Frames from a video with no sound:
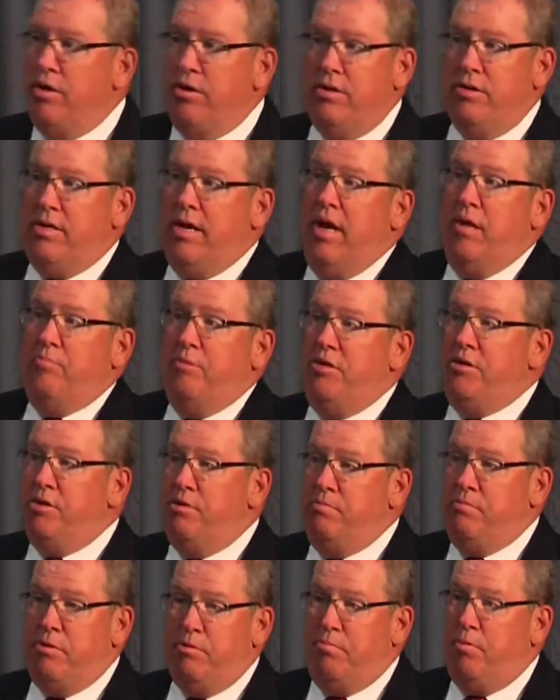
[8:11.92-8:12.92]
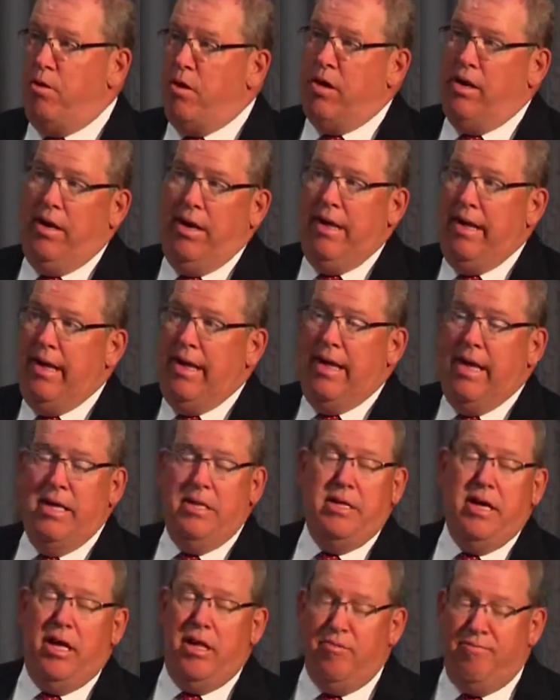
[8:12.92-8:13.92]
There's got to be some support.
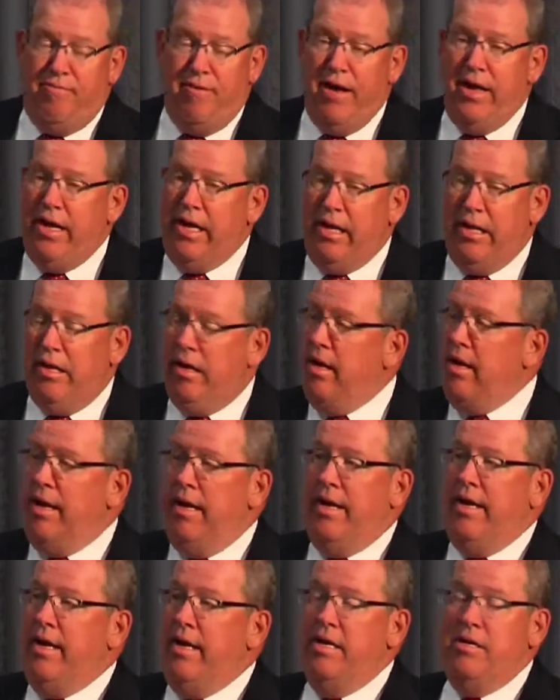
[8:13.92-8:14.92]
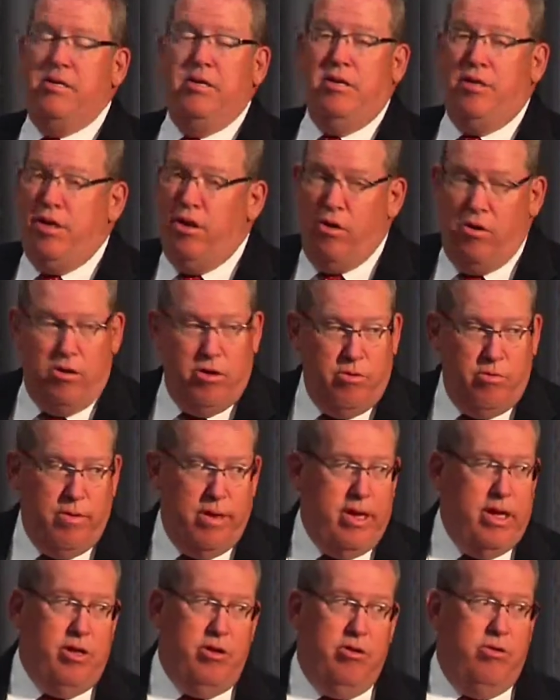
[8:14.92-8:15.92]
And telephonic isn't the only
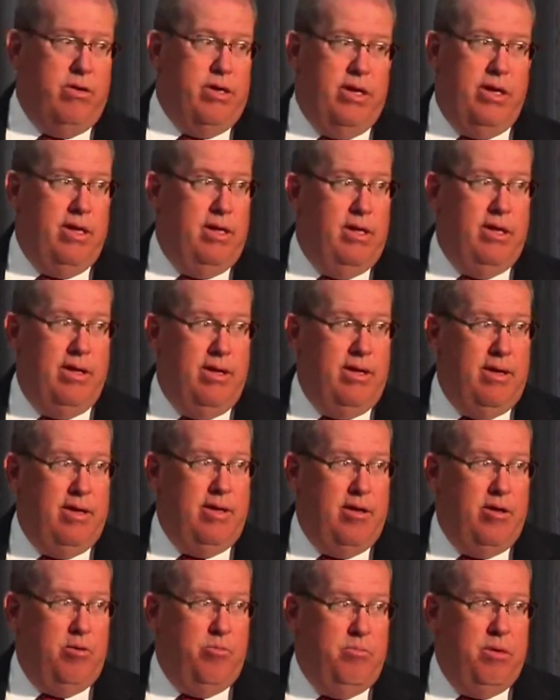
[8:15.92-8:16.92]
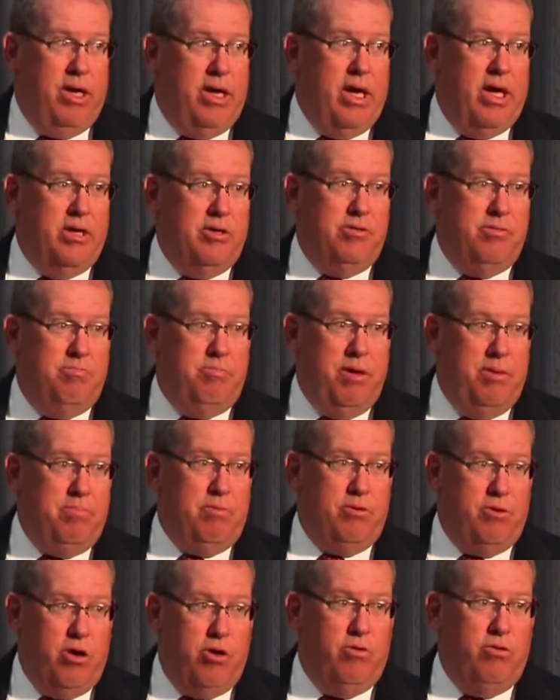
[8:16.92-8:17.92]
way to do it, because
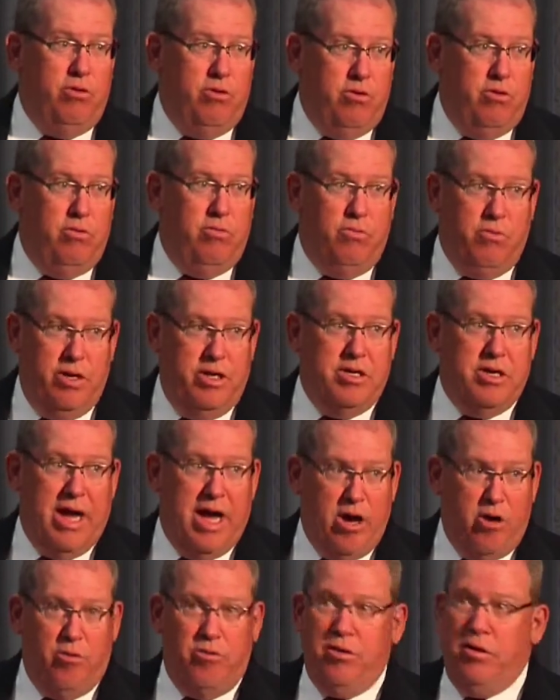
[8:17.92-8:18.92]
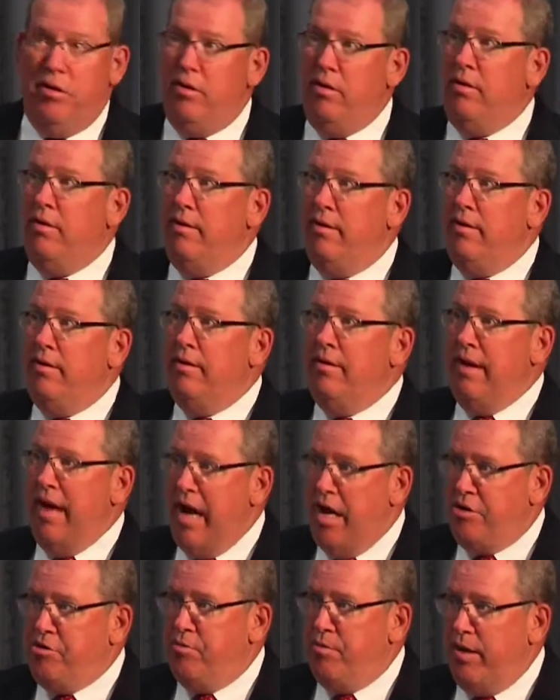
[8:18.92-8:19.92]
people don't reach out
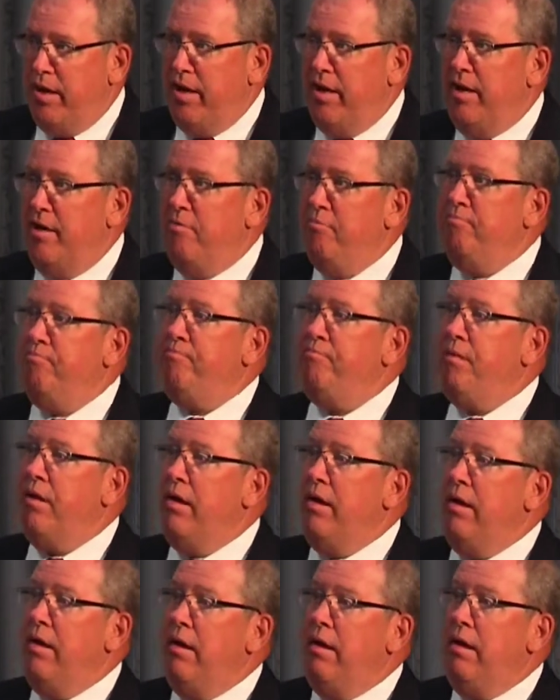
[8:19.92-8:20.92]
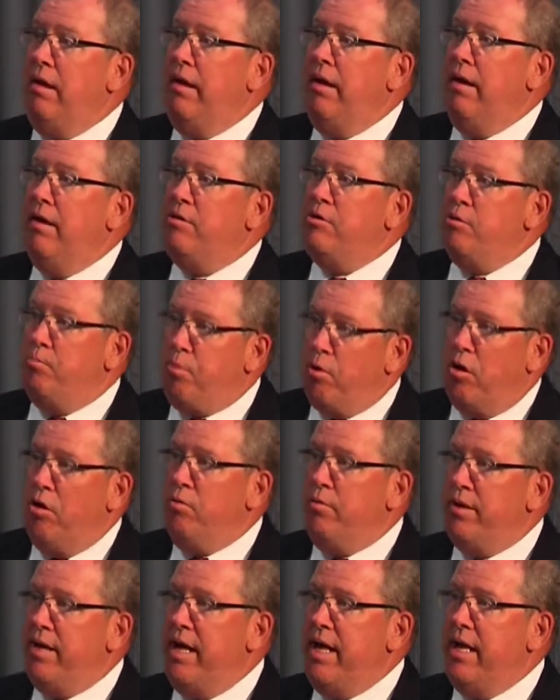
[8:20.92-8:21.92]
naturally.
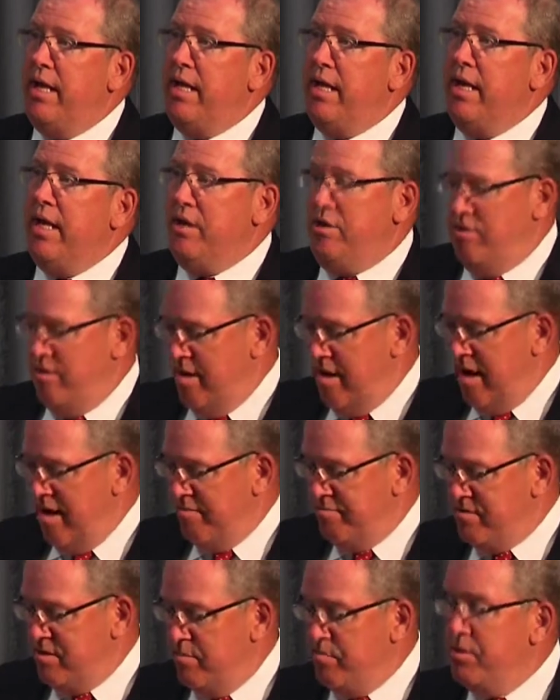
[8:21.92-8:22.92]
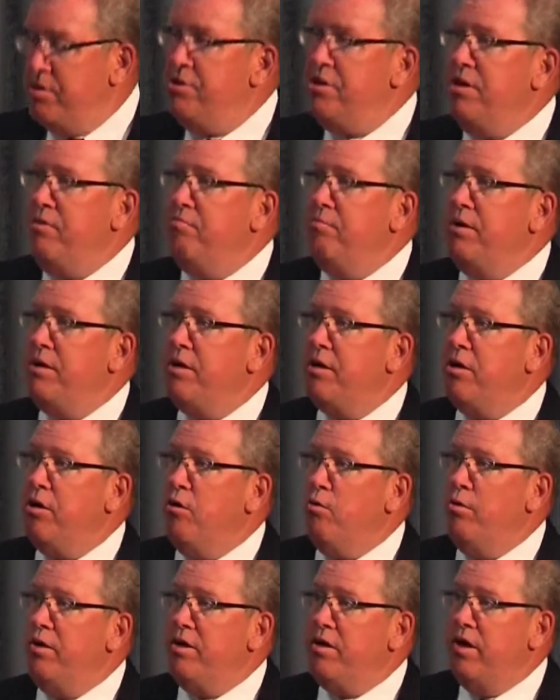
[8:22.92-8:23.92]
Support it with analytics and have some achievement to
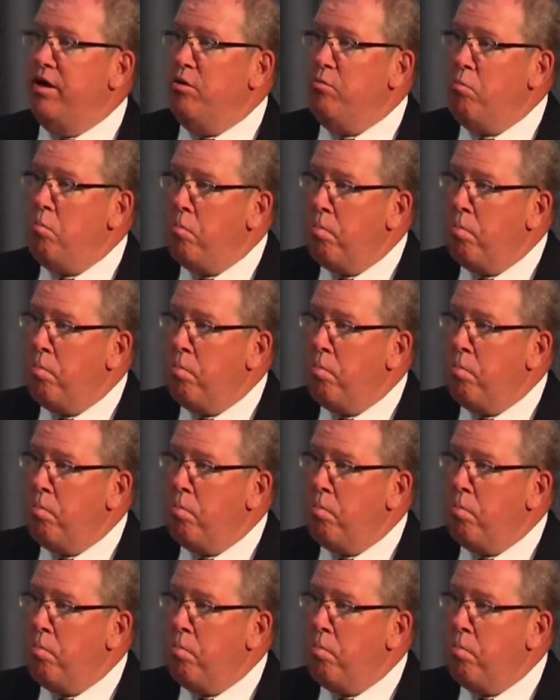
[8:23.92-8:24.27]
go with it.